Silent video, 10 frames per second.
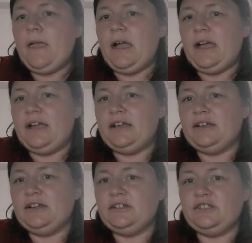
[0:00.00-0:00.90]

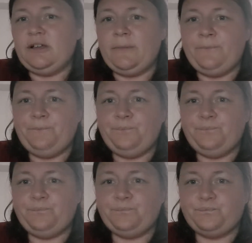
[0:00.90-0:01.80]
And
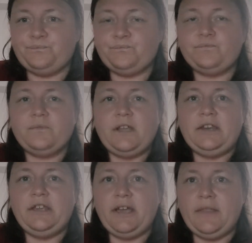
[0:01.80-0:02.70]

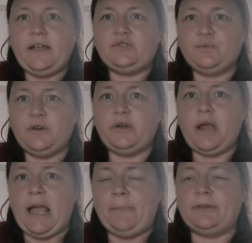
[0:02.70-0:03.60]
yeah, that's what
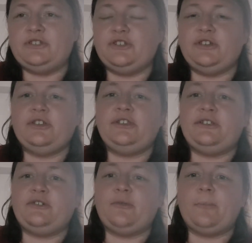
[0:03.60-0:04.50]
happened to
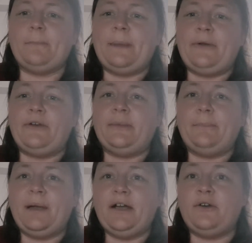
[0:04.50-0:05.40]
little Mary
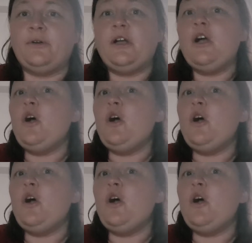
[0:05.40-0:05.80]
Bell,